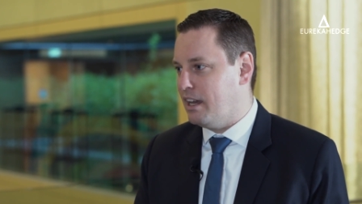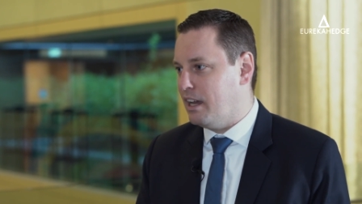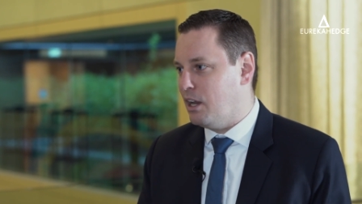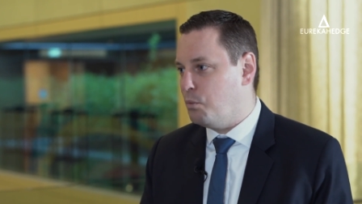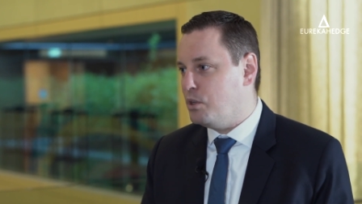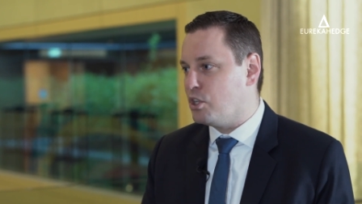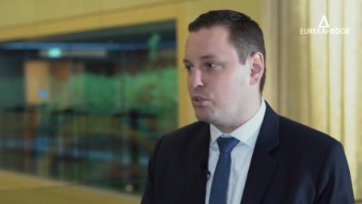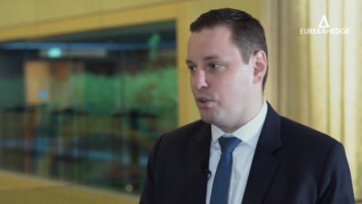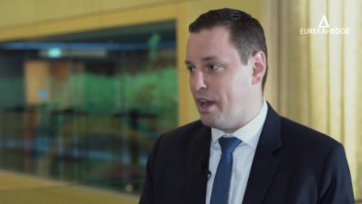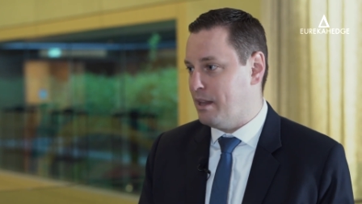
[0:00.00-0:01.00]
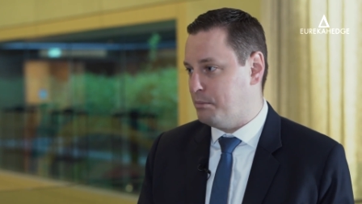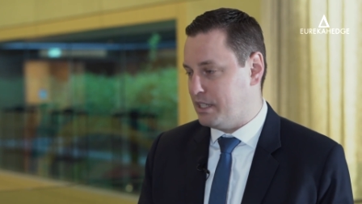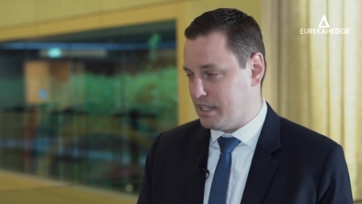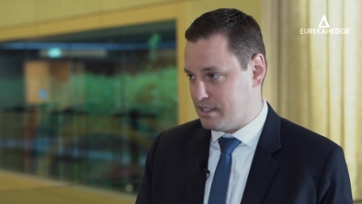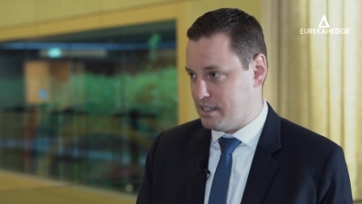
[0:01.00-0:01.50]
uh, which also helped
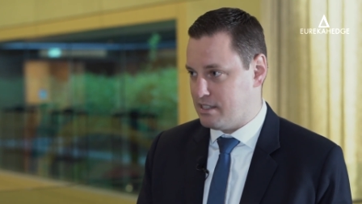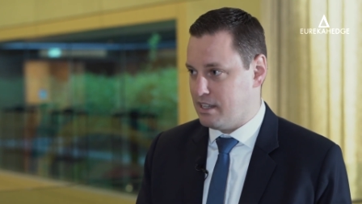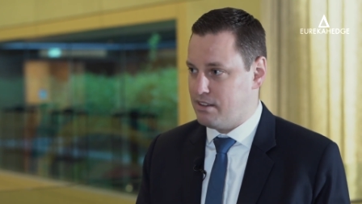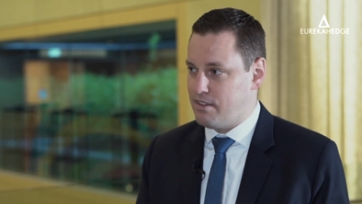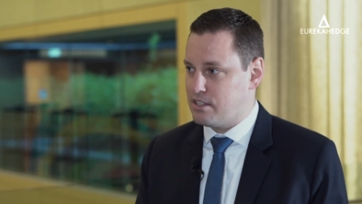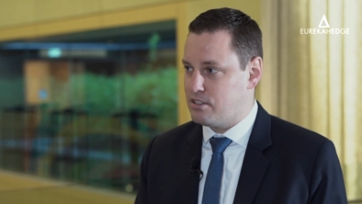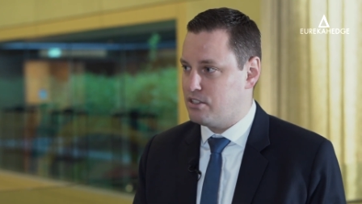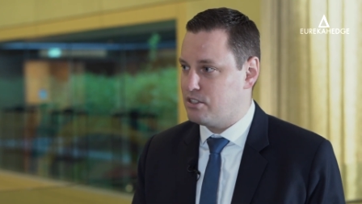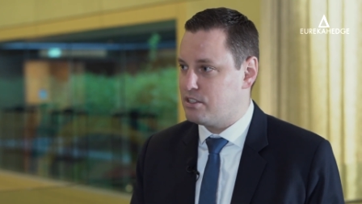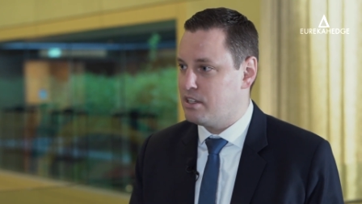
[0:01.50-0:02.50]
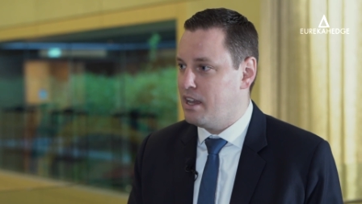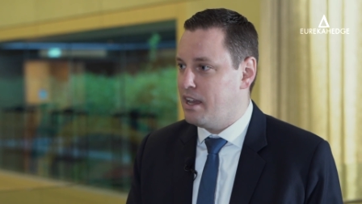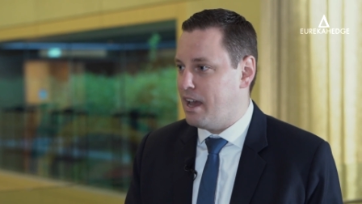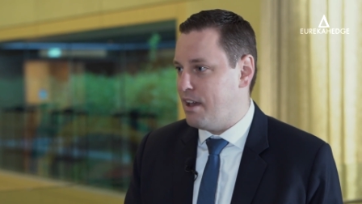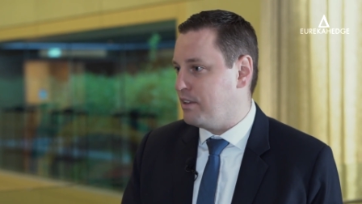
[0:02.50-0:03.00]
the existing investors
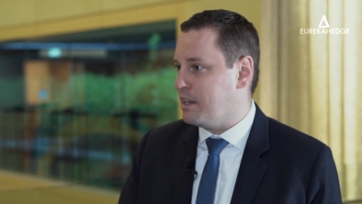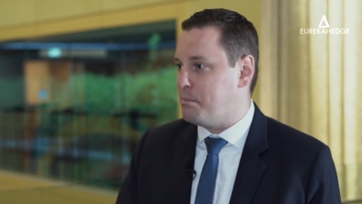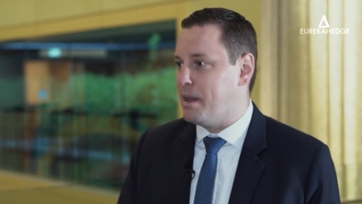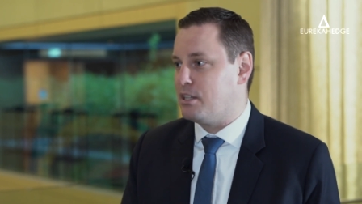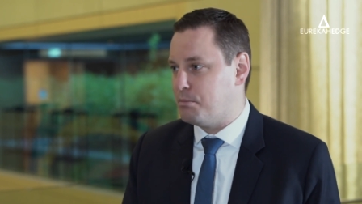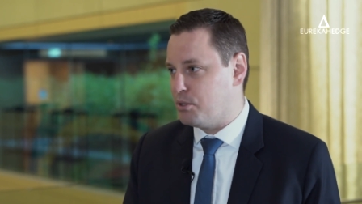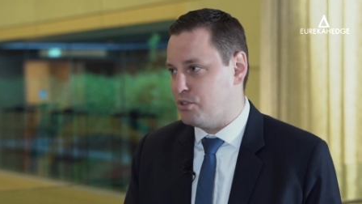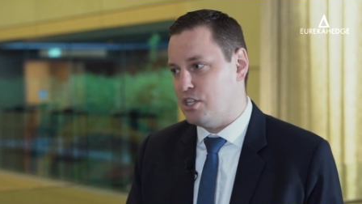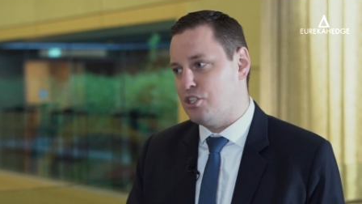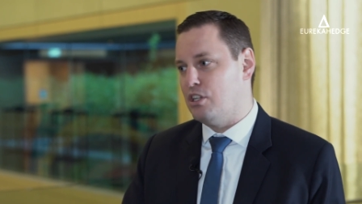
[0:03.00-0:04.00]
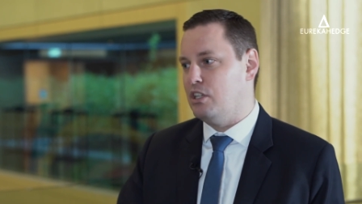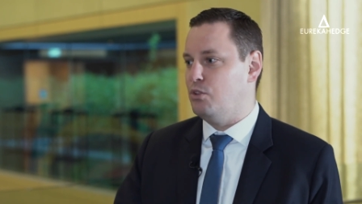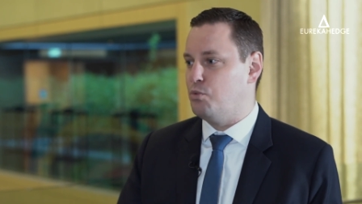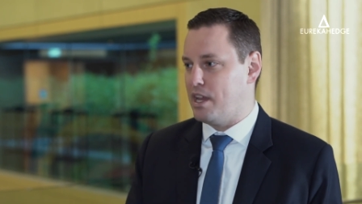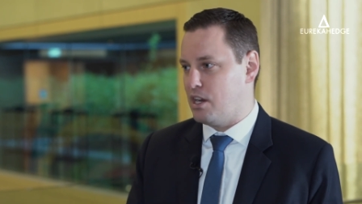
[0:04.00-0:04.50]
having a better position in
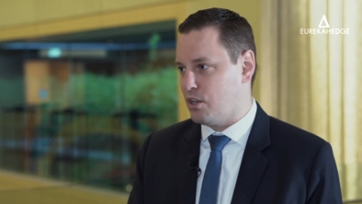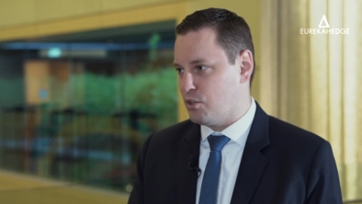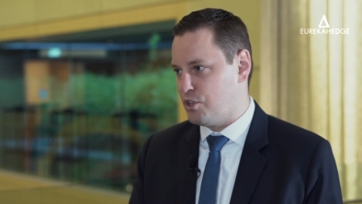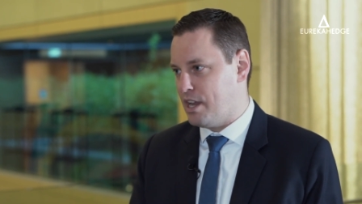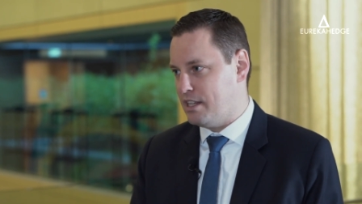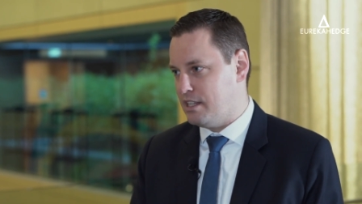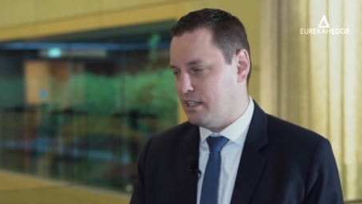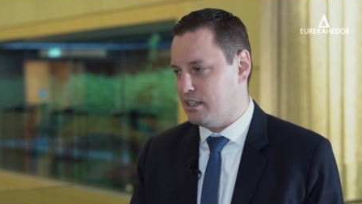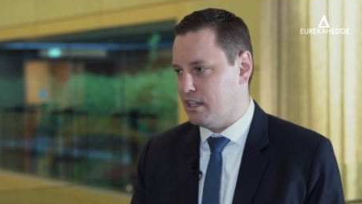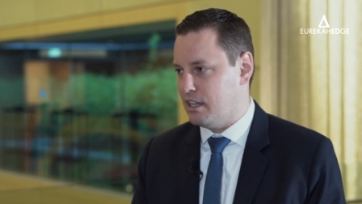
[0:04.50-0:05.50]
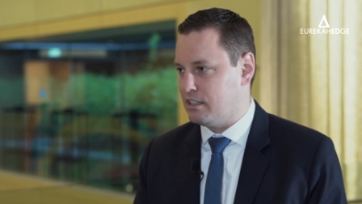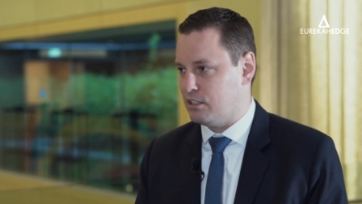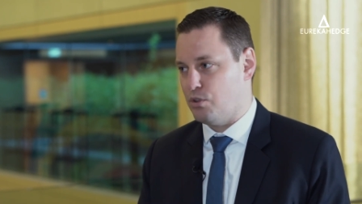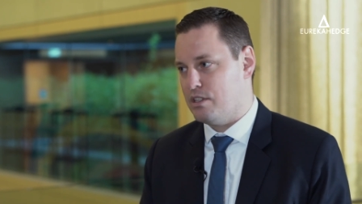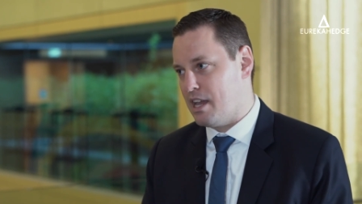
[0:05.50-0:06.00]
renegotiating the, the
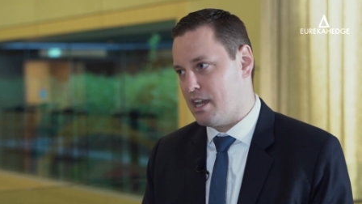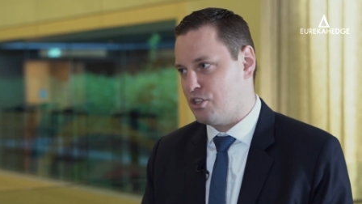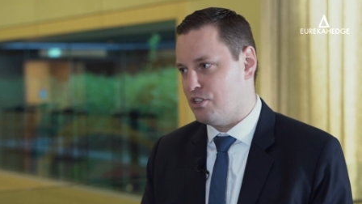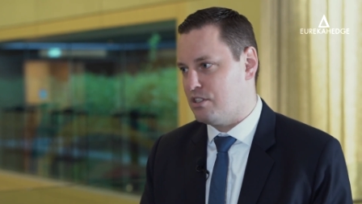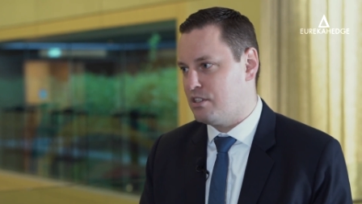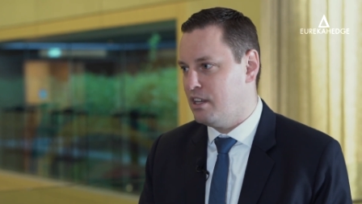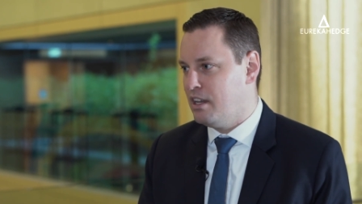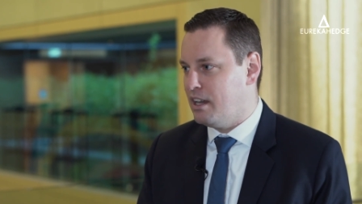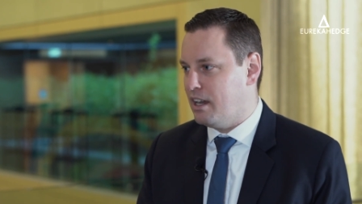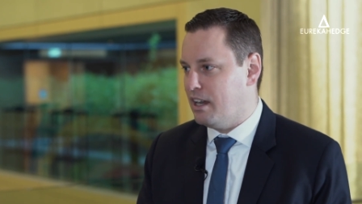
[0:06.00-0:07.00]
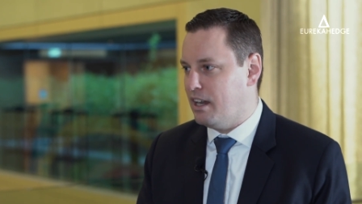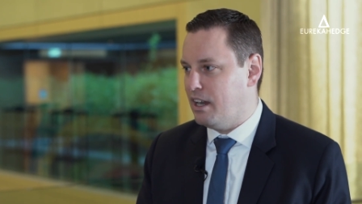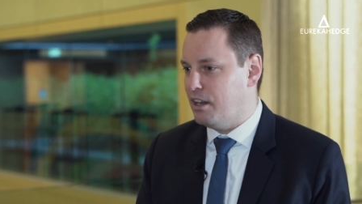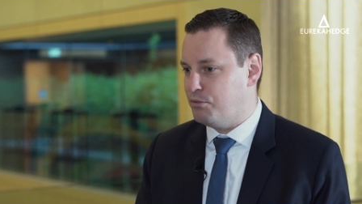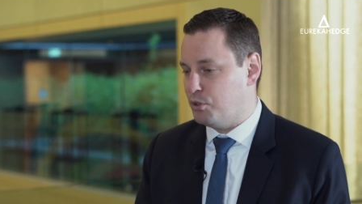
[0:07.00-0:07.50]
transactions
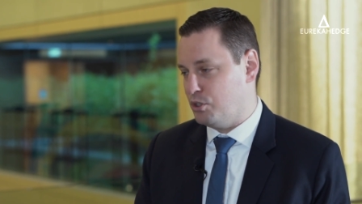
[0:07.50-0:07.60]
uh, for